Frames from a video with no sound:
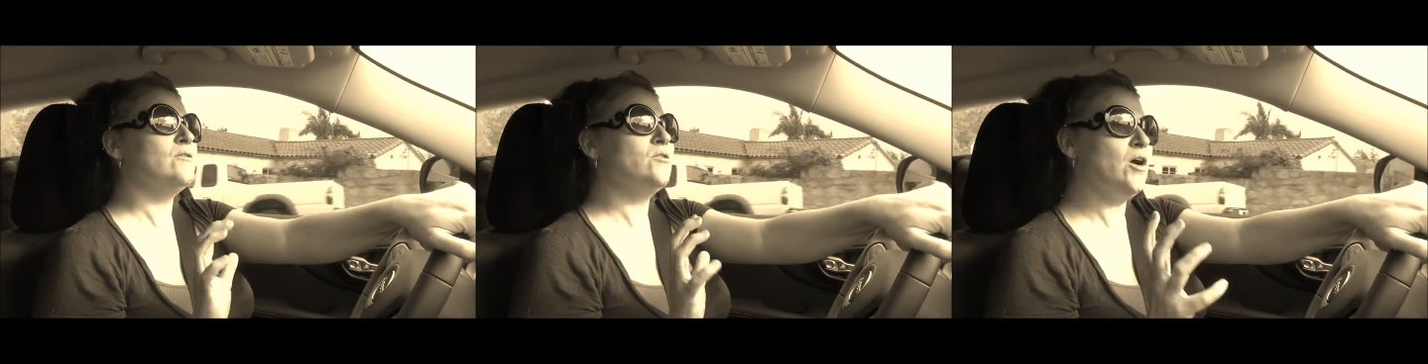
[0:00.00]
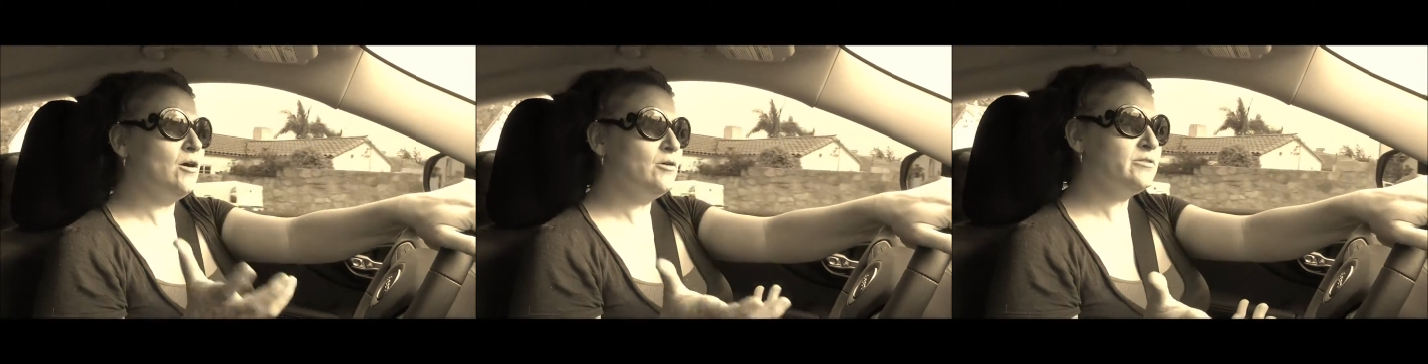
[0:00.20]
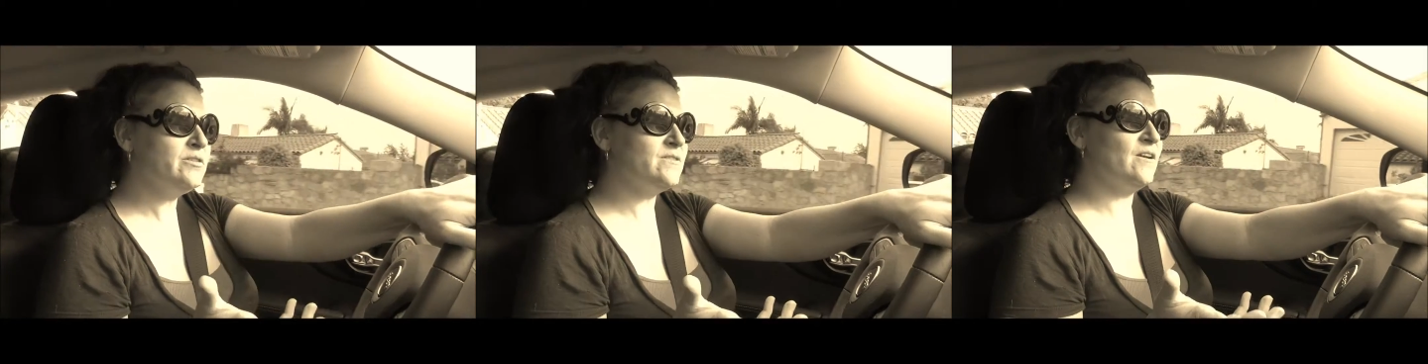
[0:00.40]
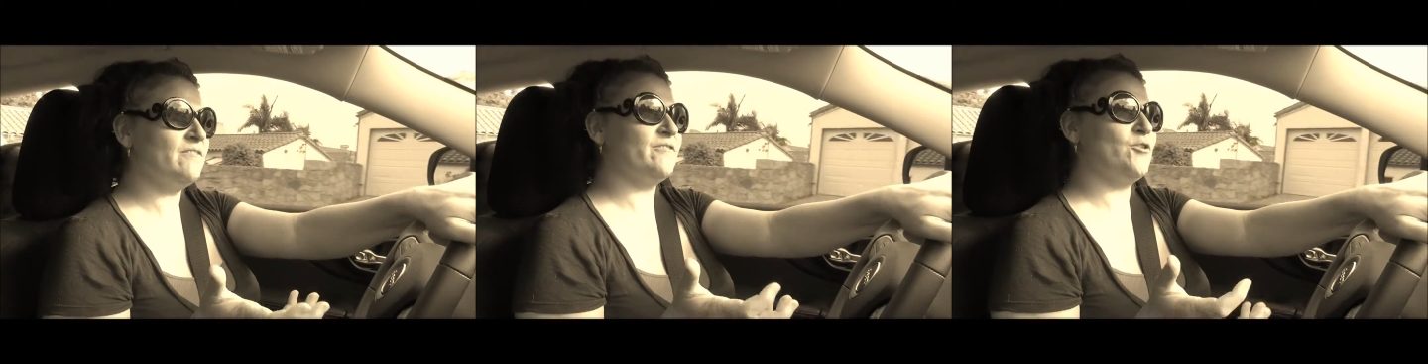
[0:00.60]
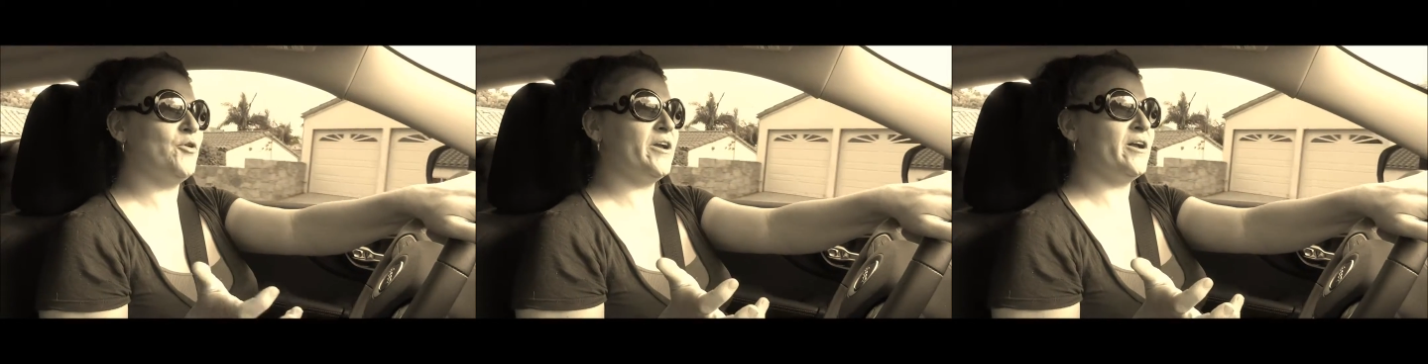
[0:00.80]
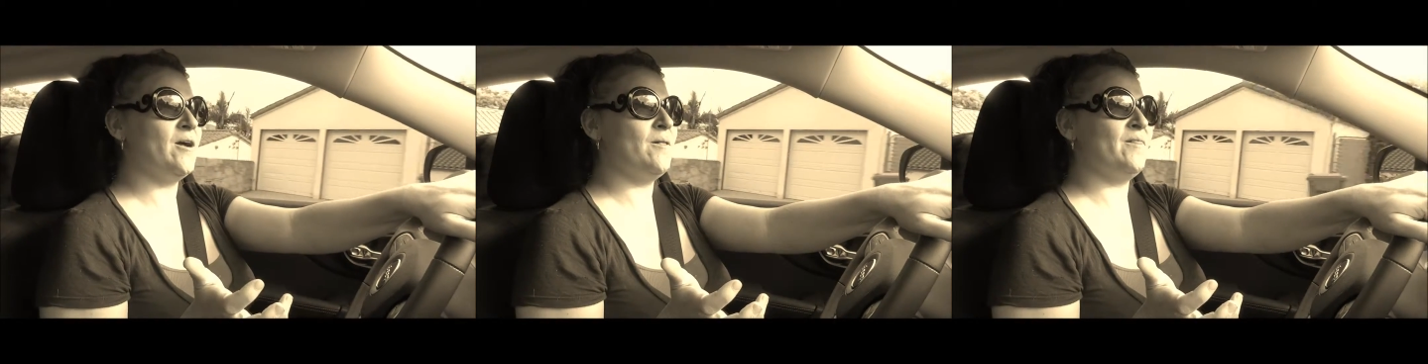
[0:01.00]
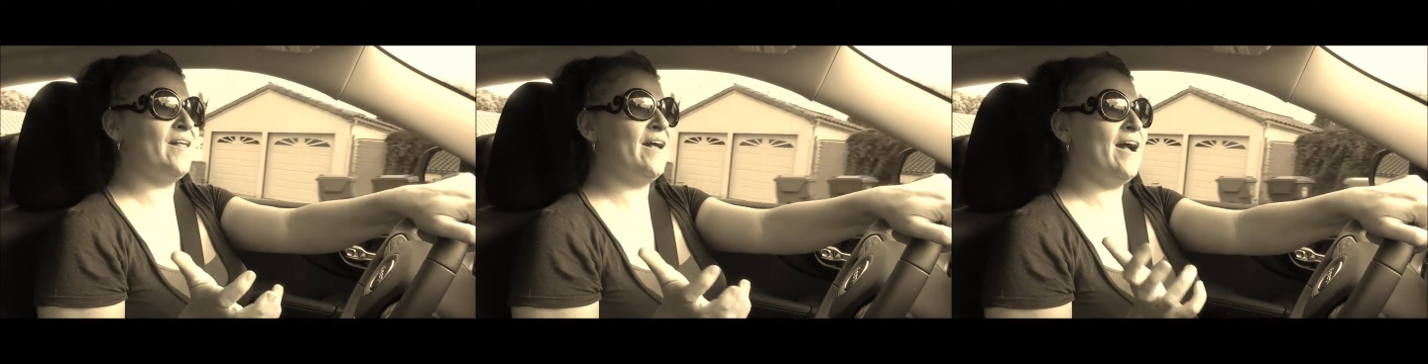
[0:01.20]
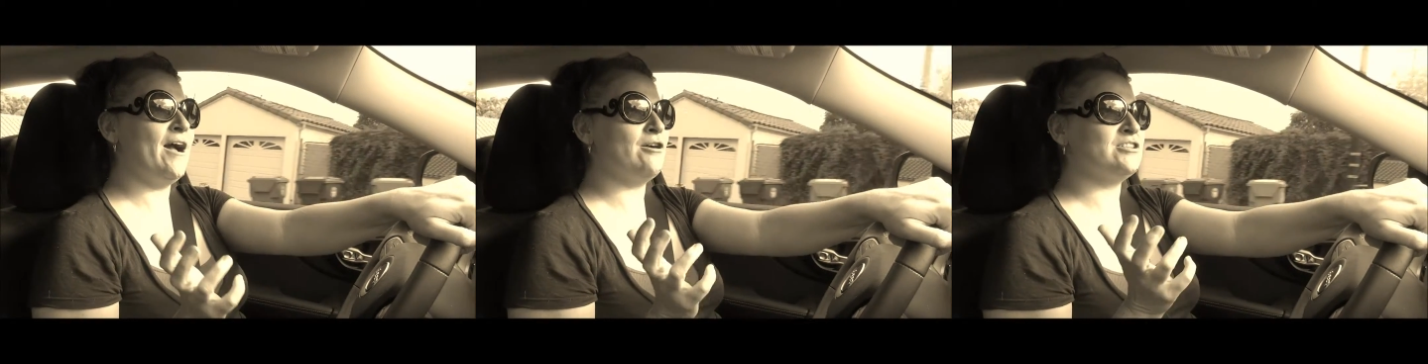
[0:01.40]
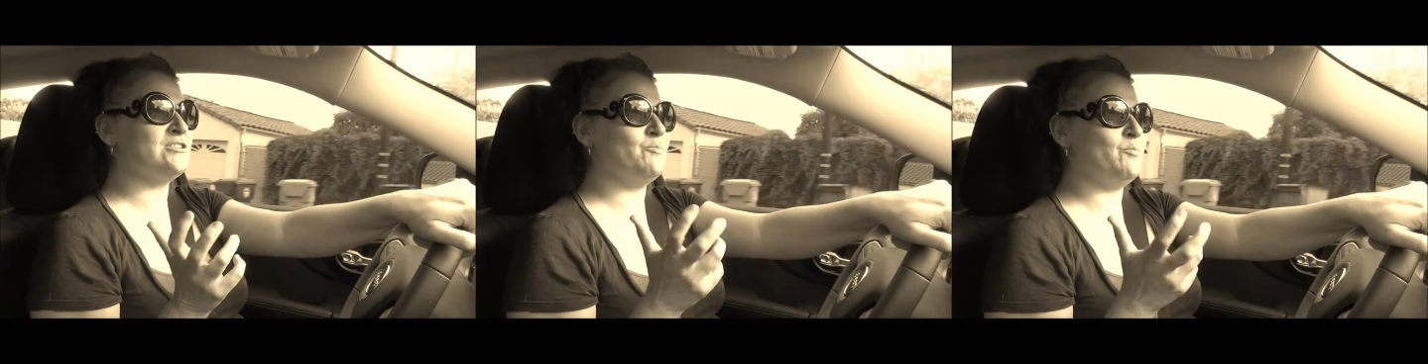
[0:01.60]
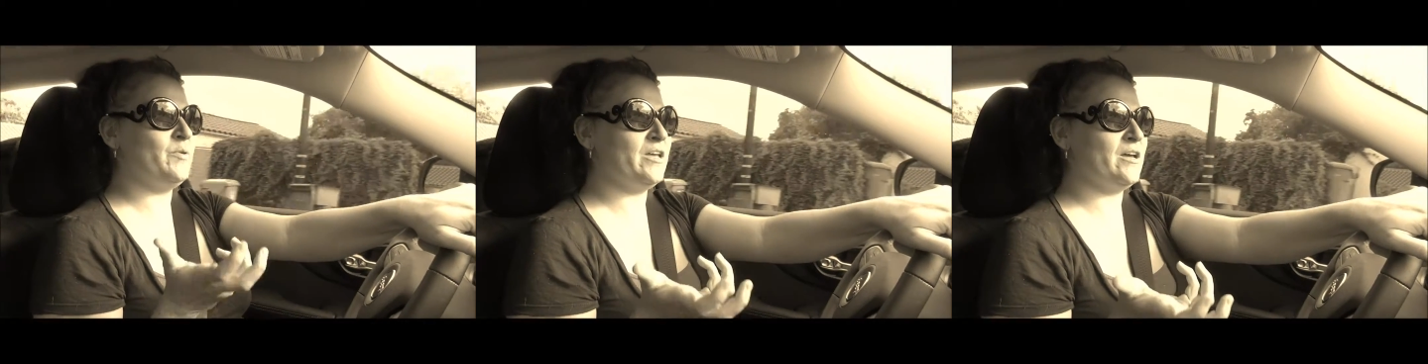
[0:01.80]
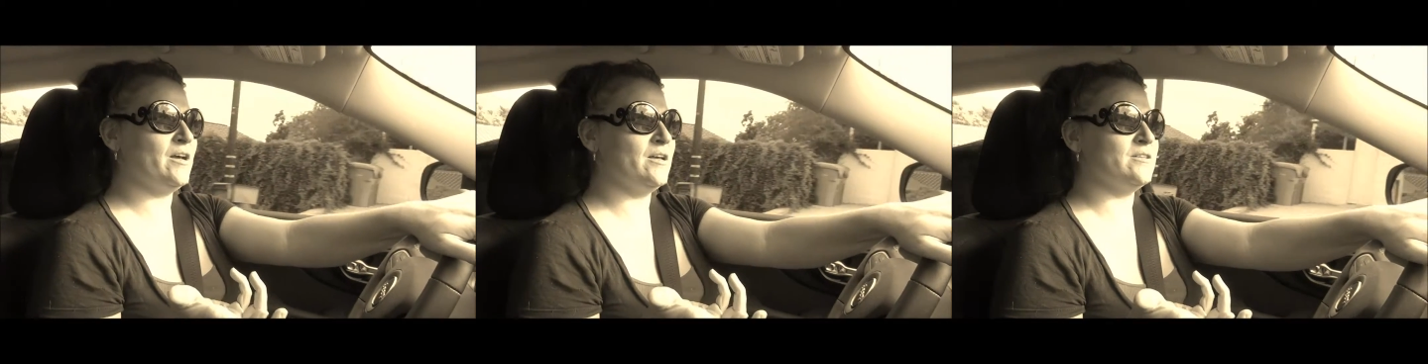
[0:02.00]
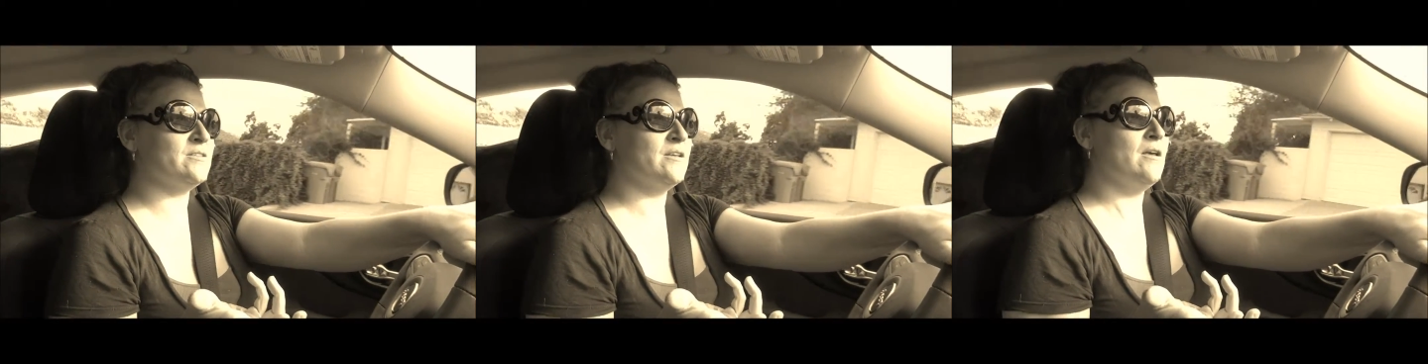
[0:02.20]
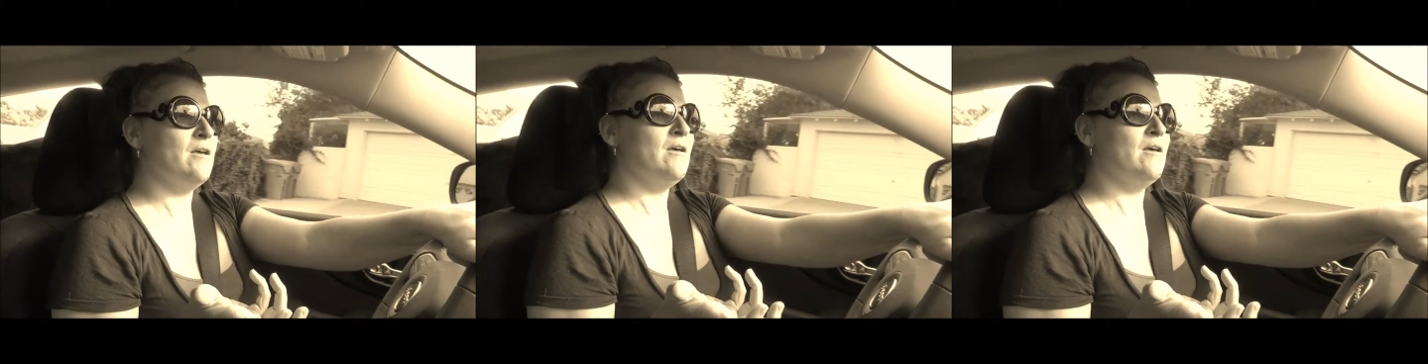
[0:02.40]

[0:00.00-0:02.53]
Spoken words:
ghost stuff going on in the house because,